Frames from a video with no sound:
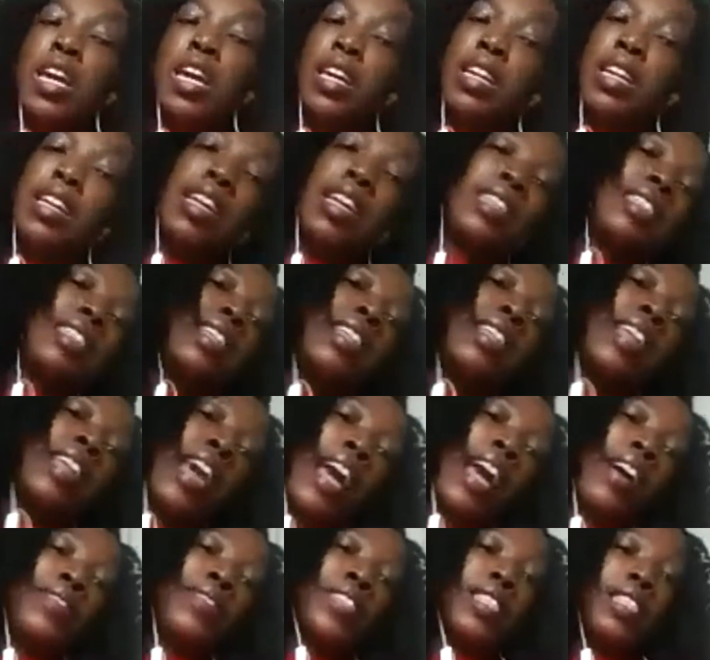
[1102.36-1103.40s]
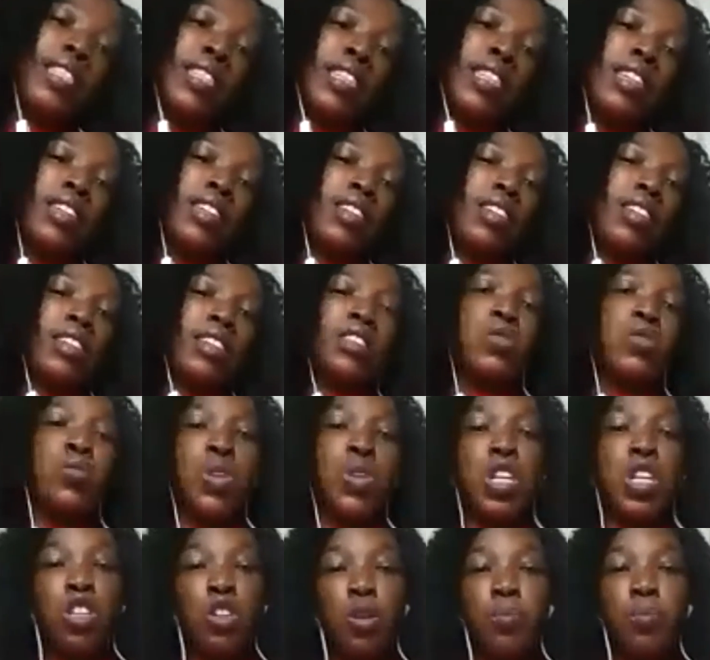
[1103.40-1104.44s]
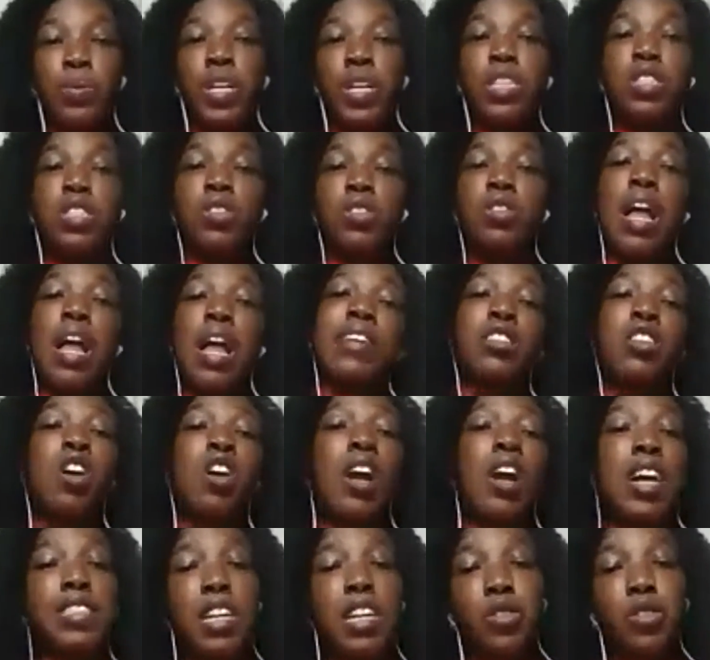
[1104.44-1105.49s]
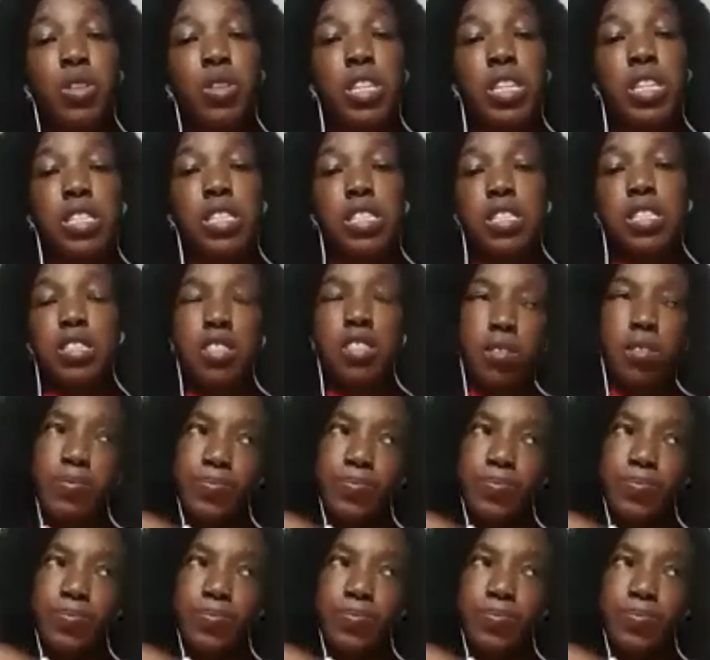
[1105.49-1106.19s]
eating KFC is really no big deal as long as I don't eat it,